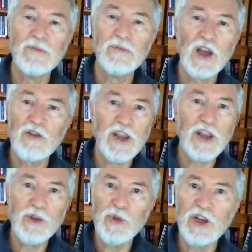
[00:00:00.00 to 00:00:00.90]
A great
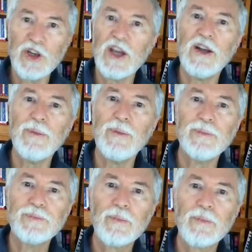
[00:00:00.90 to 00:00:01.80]
communicator.
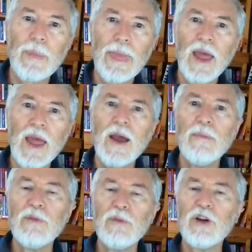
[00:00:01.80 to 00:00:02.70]

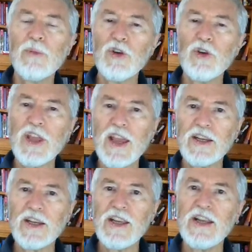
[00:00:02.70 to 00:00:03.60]
But what I'm looking at
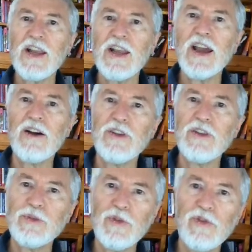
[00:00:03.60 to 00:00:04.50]
here now
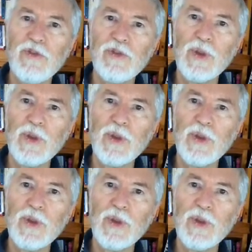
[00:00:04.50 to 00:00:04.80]
is moving from